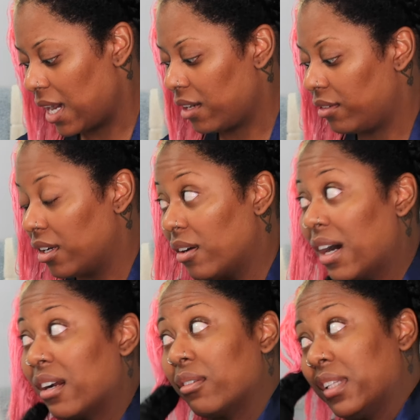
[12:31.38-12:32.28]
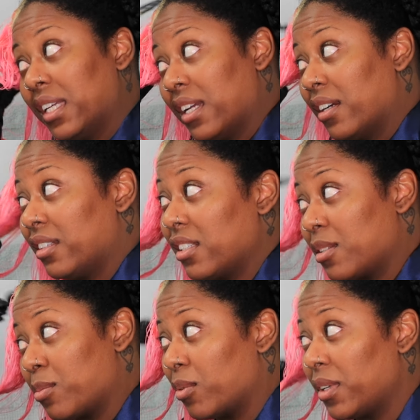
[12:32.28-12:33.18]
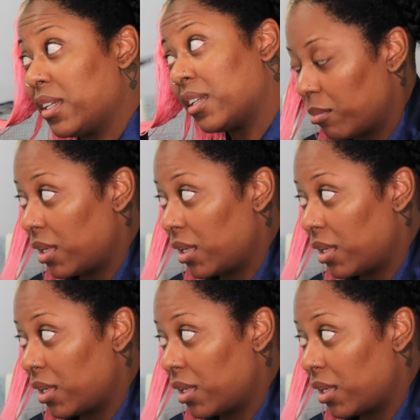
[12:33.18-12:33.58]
I don't know. I don't really care at this point.